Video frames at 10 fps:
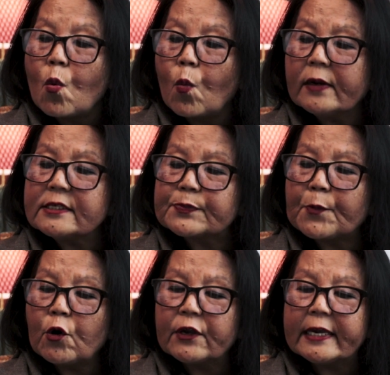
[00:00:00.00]
Once
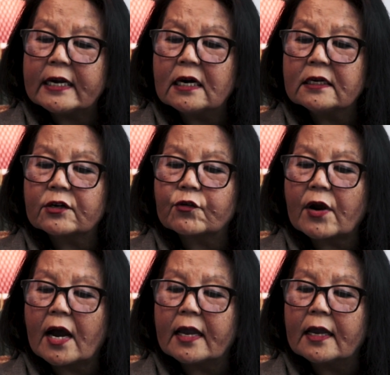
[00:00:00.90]
more he heard the
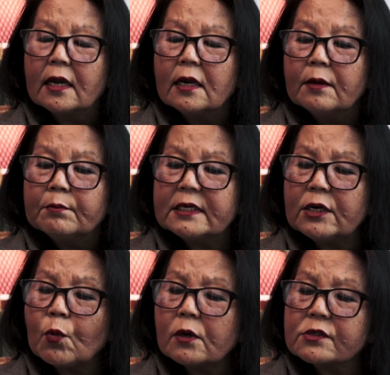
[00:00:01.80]
cry, but
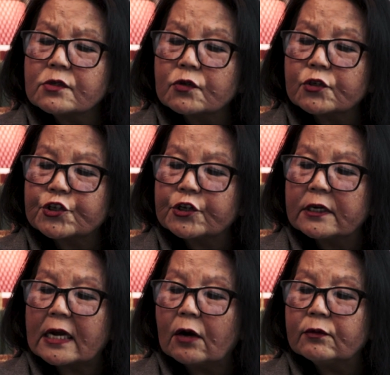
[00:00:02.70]
he wasn't so sure
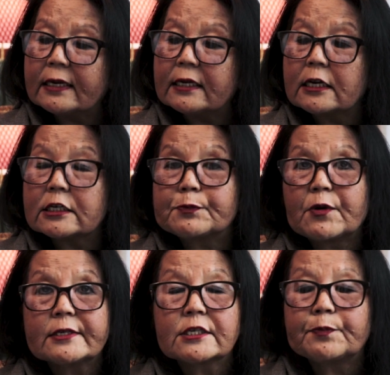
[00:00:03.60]
now that it
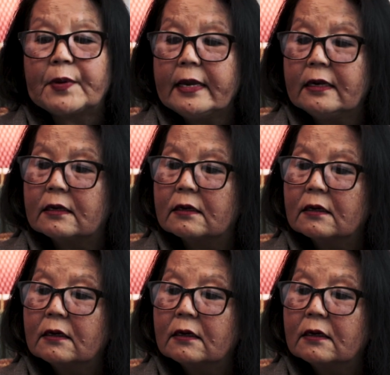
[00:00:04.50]
expressed pain.